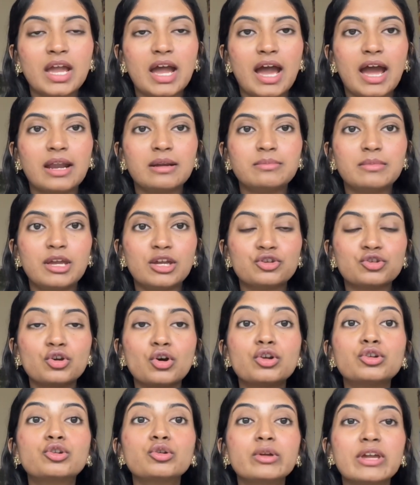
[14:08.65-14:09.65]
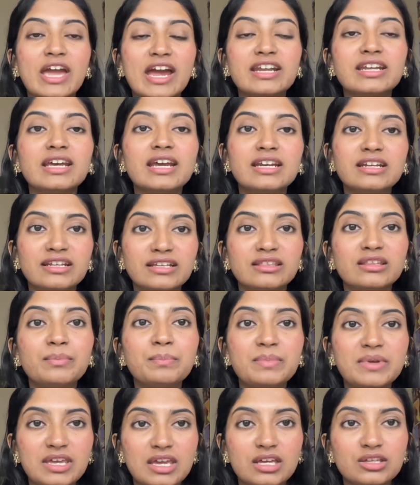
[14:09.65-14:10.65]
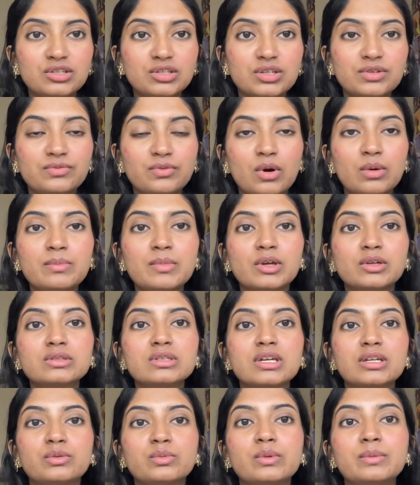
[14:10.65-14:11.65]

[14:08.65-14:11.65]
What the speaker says: and make sure to get it in the PNG form because it